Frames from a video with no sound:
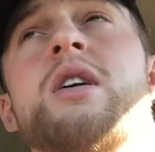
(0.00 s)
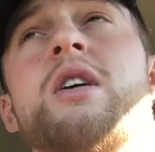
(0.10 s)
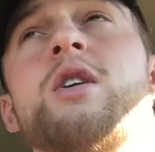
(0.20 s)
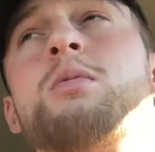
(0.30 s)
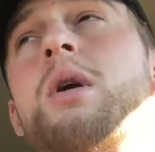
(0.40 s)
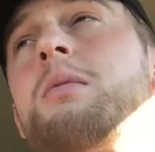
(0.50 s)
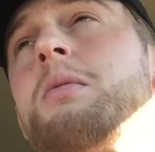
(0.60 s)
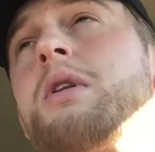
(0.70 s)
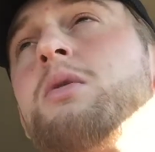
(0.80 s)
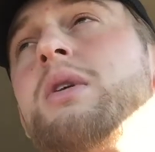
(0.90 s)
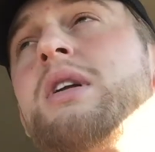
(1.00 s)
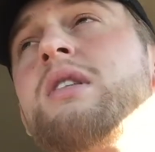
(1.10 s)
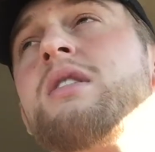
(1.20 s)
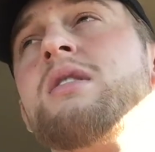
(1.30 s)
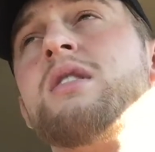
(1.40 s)
You know, probably
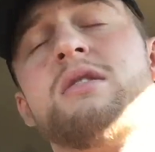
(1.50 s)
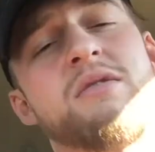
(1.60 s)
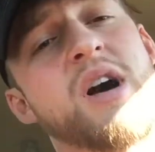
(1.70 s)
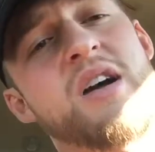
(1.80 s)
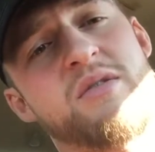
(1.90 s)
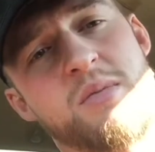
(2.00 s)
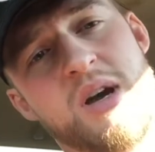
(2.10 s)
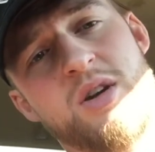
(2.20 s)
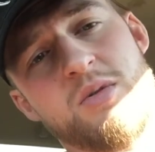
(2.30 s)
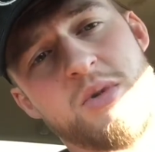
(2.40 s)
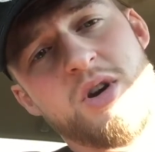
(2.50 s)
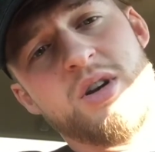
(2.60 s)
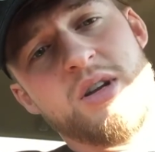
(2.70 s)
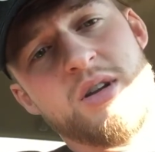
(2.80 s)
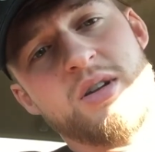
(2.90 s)
between the 5 mile
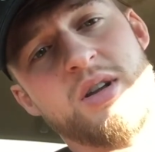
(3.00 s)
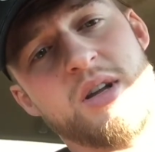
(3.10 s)
mark